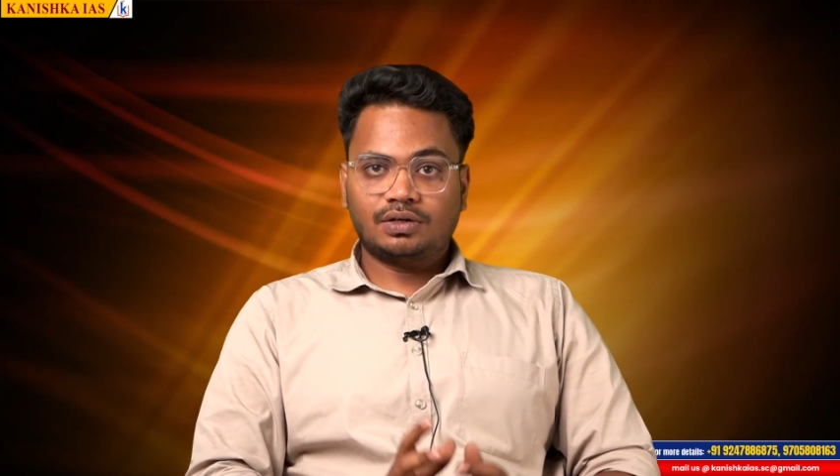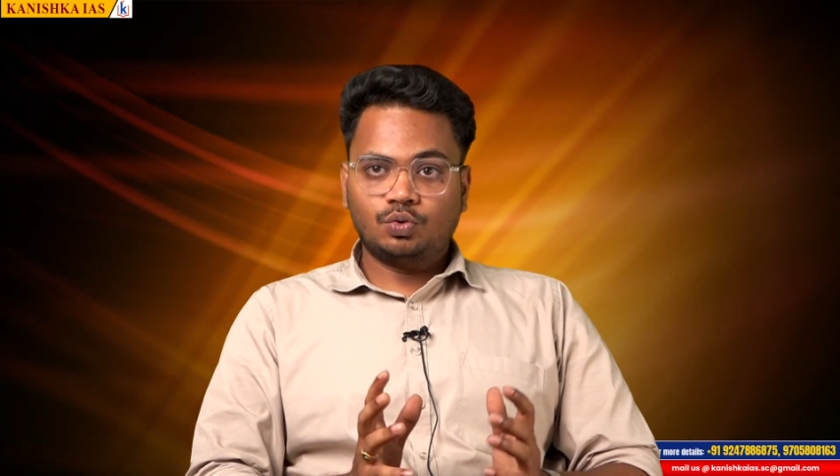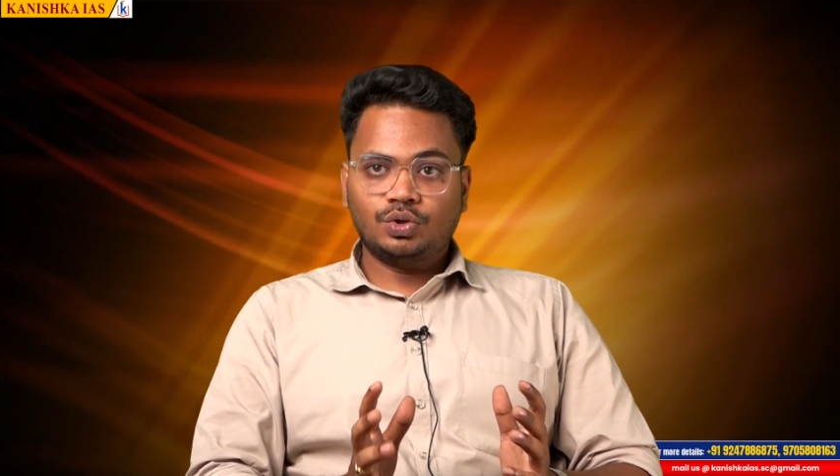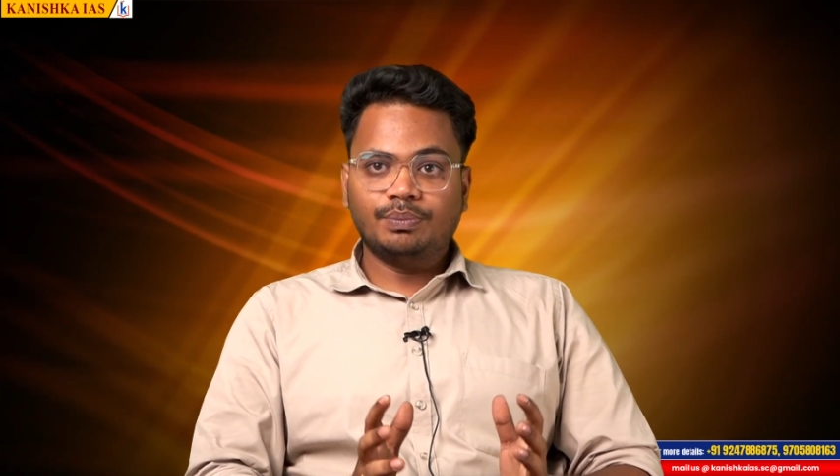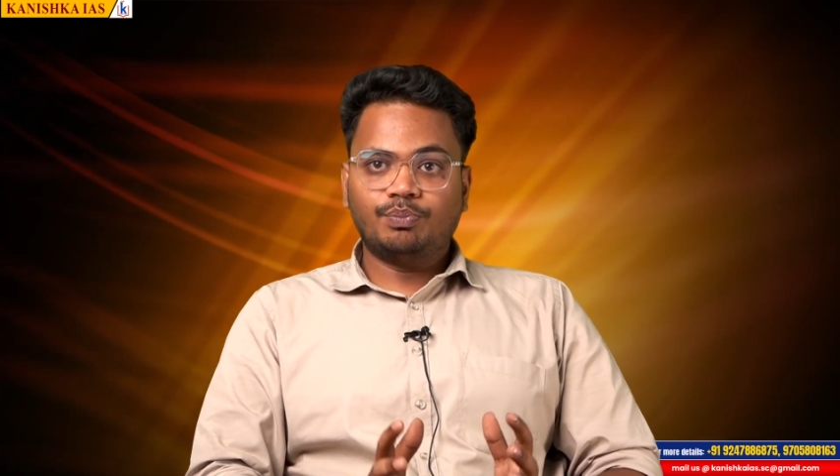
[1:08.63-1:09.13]

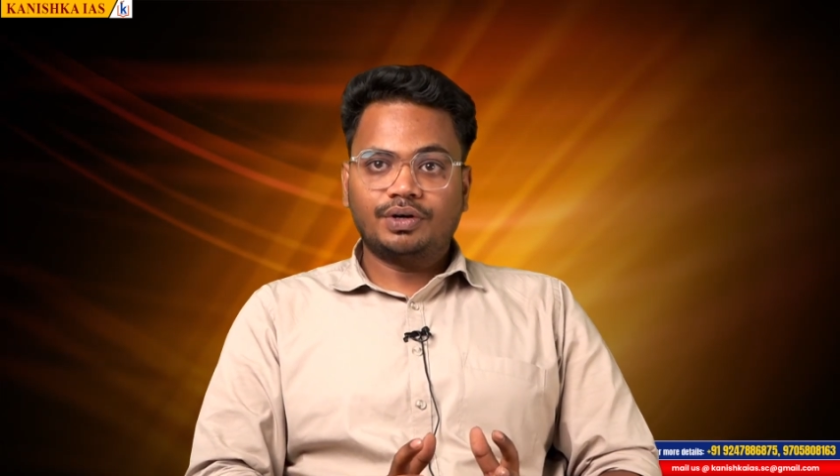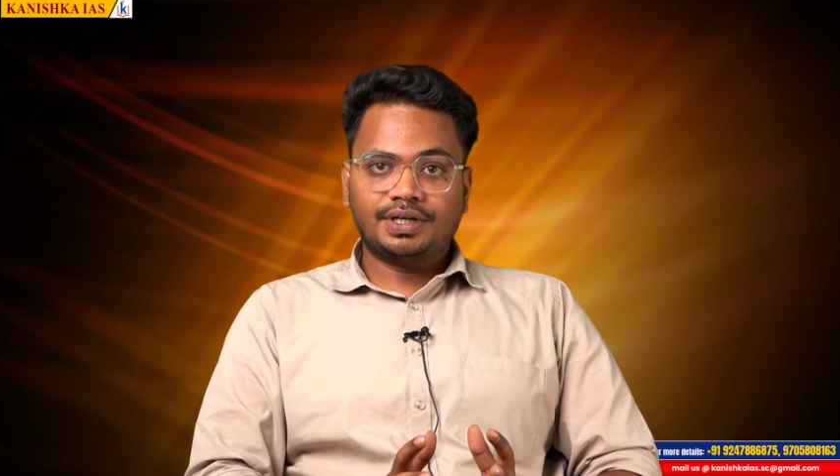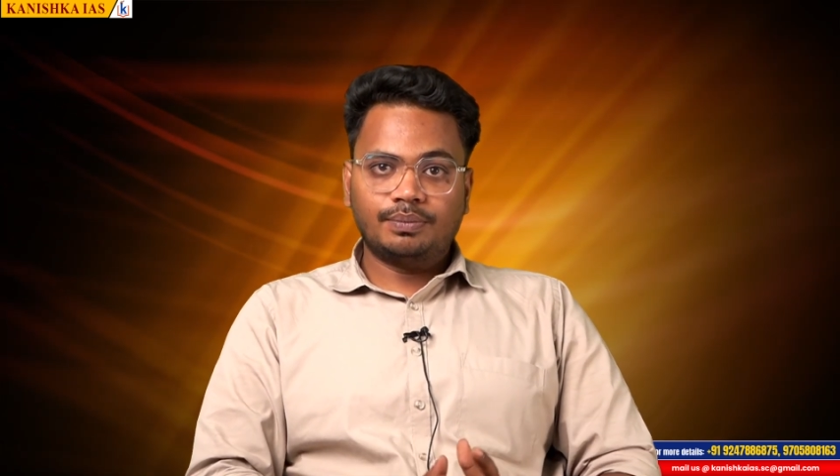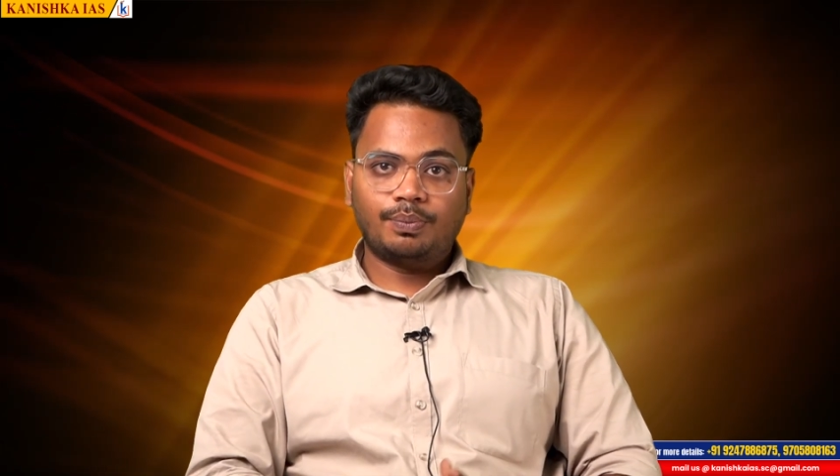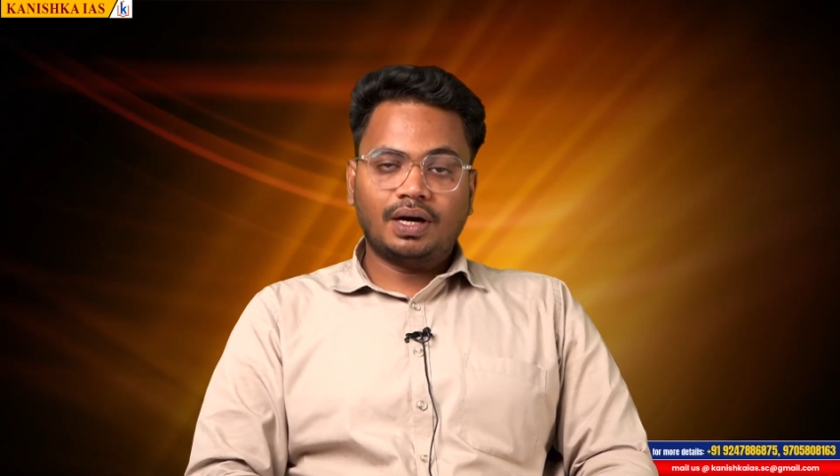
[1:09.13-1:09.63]
two
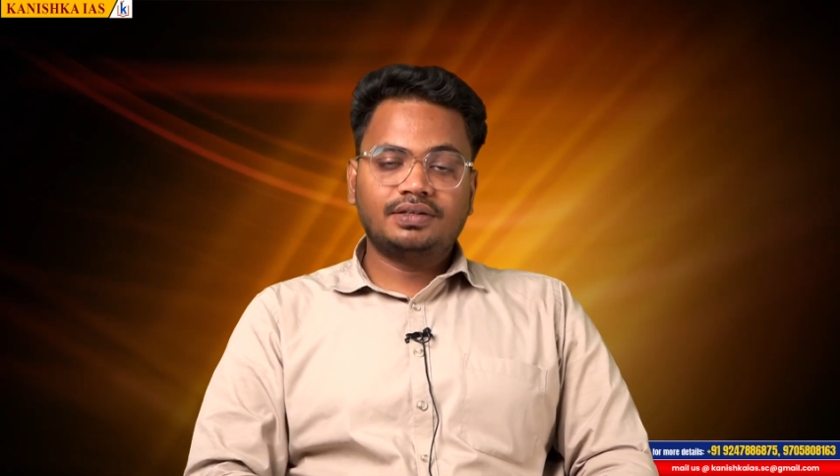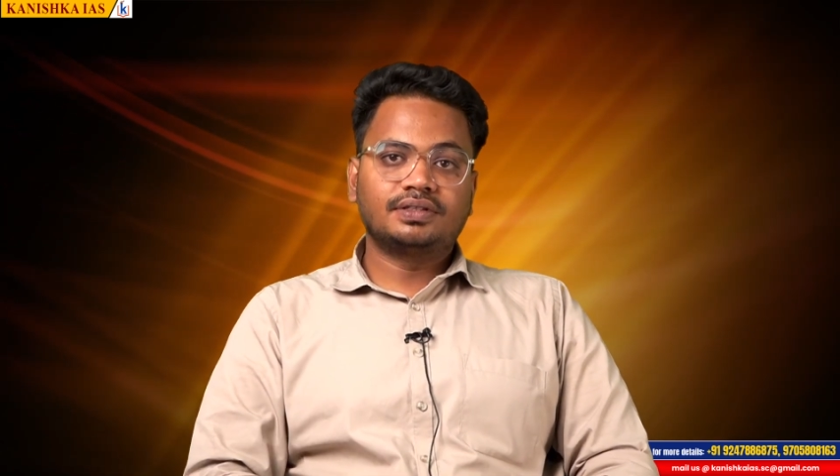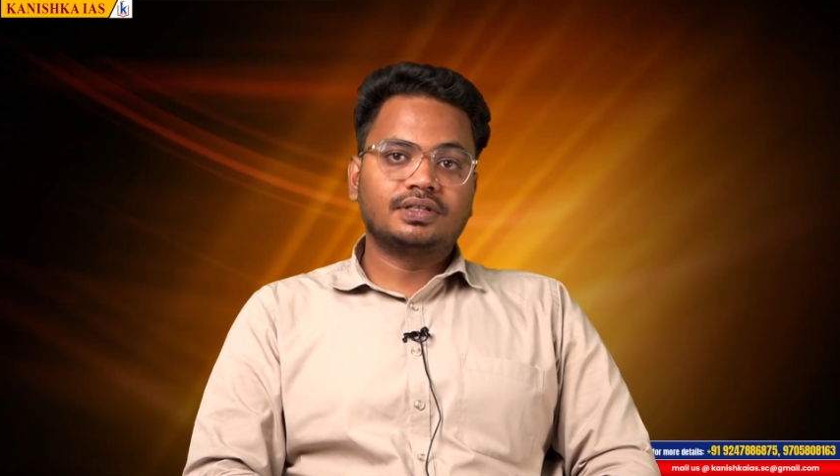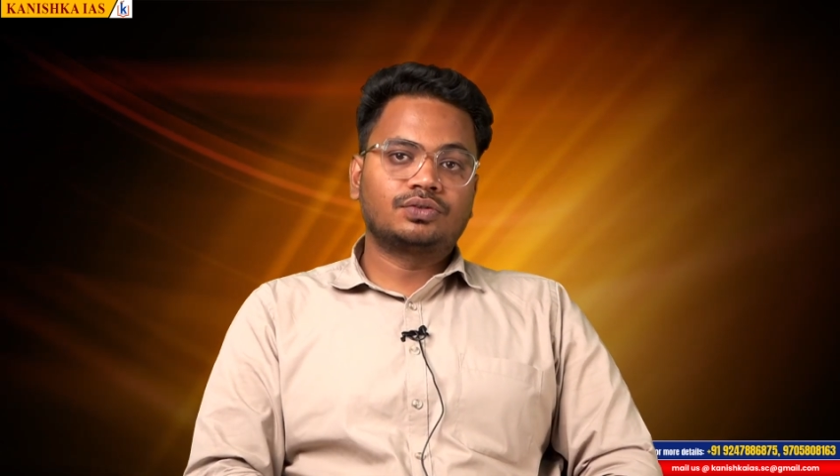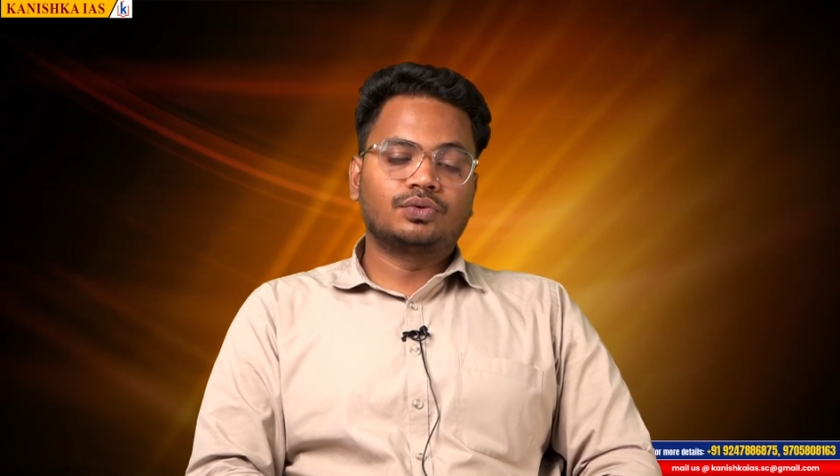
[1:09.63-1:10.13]
important parts
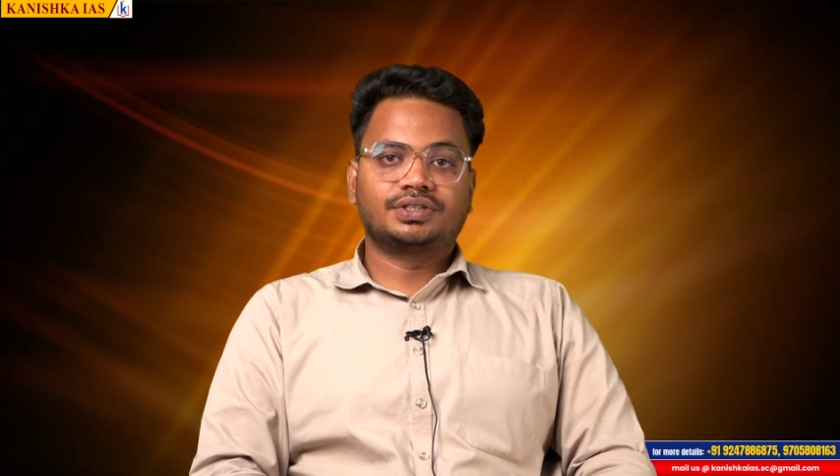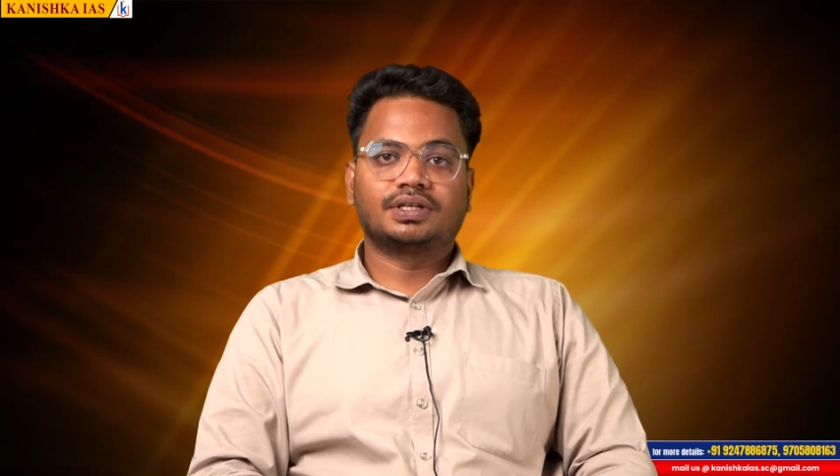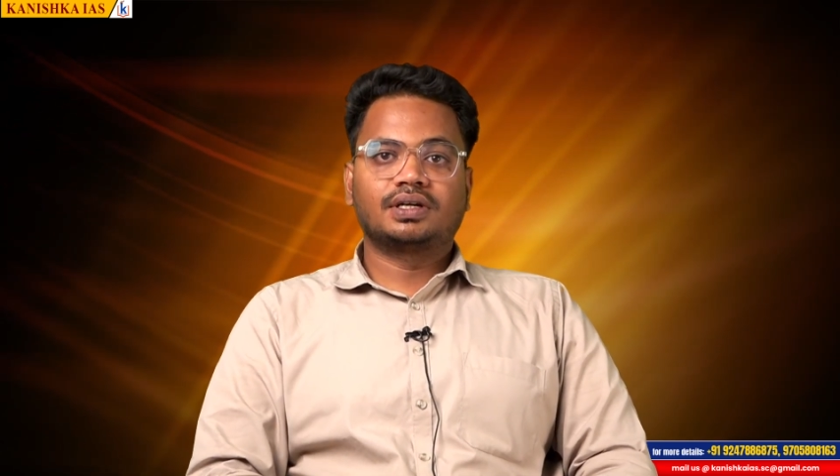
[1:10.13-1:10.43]
in this question.